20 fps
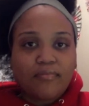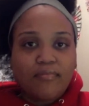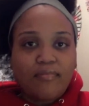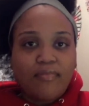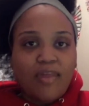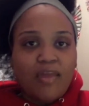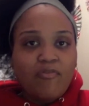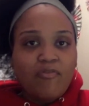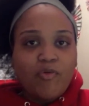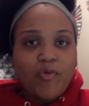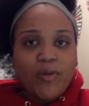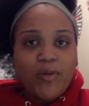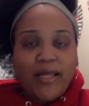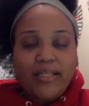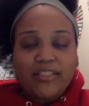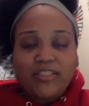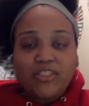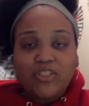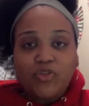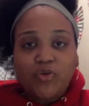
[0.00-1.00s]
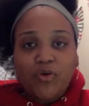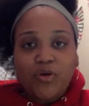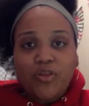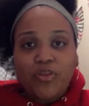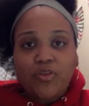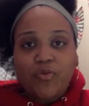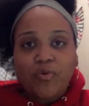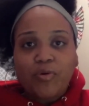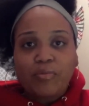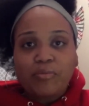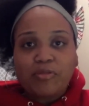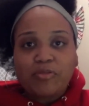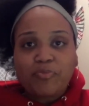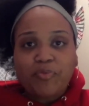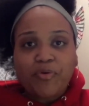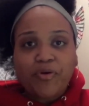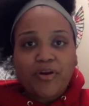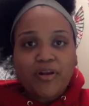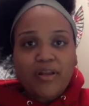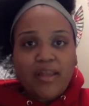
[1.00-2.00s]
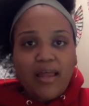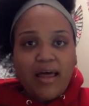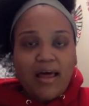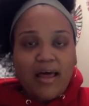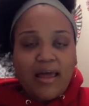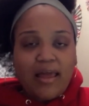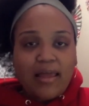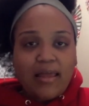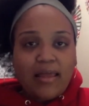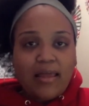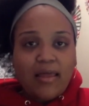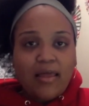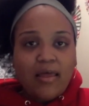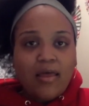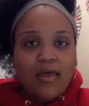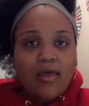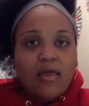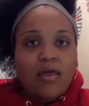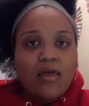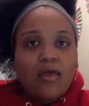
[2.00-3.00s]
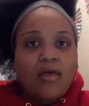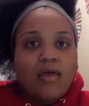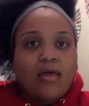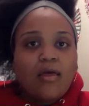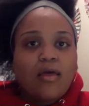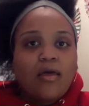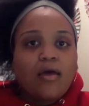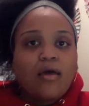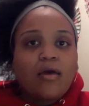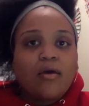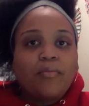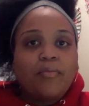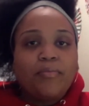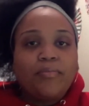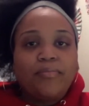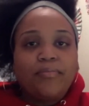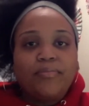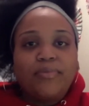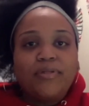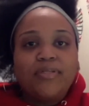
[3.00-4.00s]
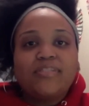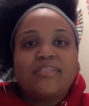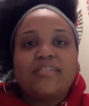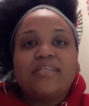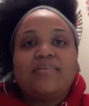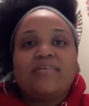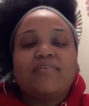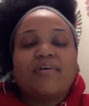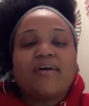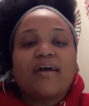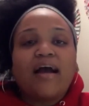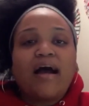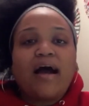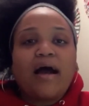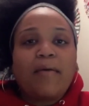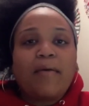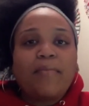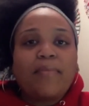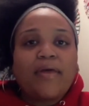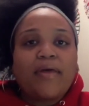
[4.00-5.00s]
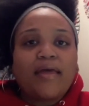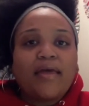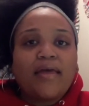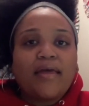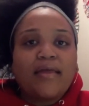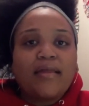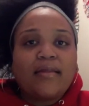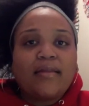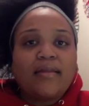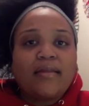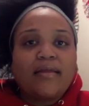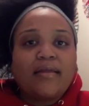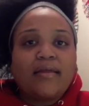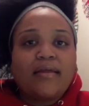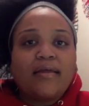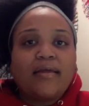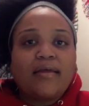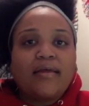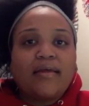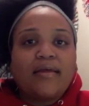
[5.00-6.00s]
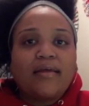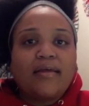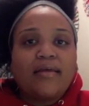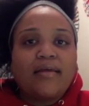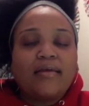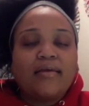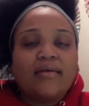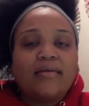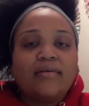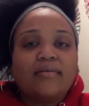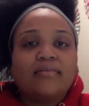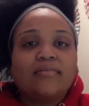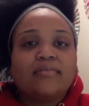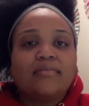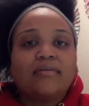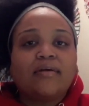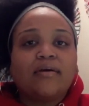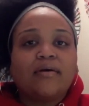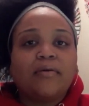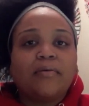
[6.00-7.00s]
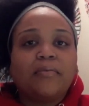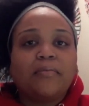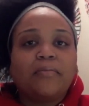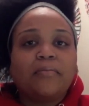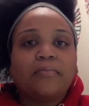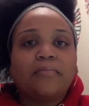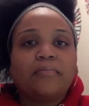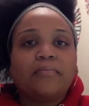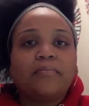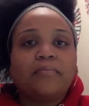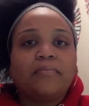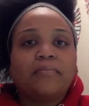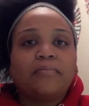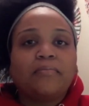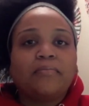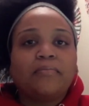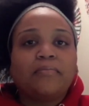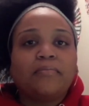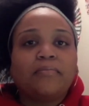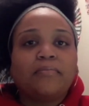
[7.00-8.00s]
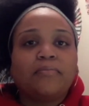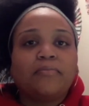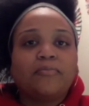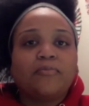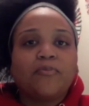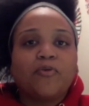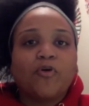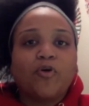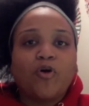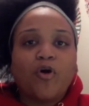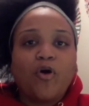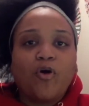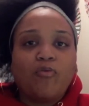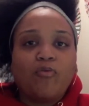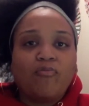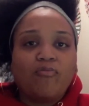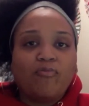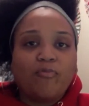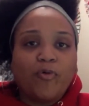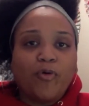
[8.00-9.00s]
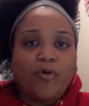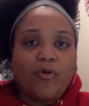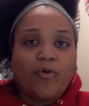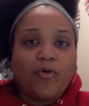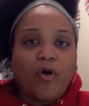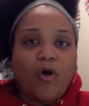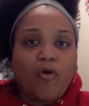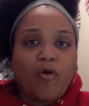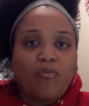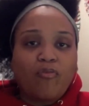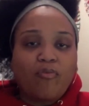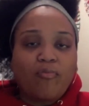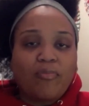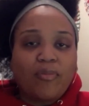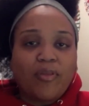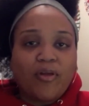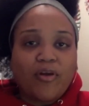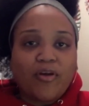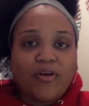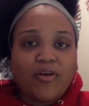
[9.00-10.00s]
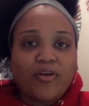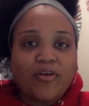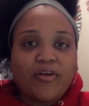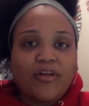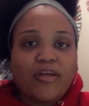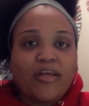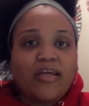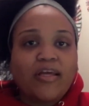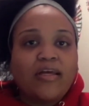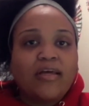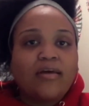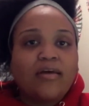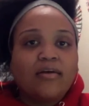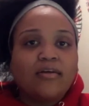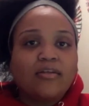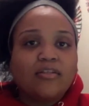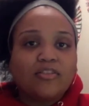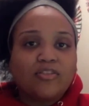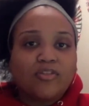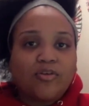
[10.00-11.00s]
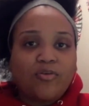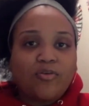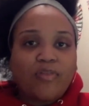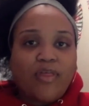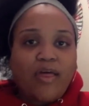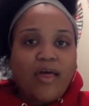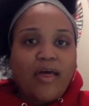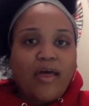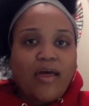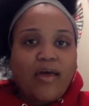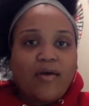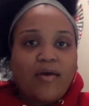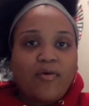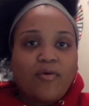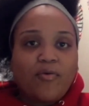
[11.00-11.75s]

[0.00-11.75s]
If you would like to join the Women's Prayer Line, please leave a comment, and we'll go from there, so that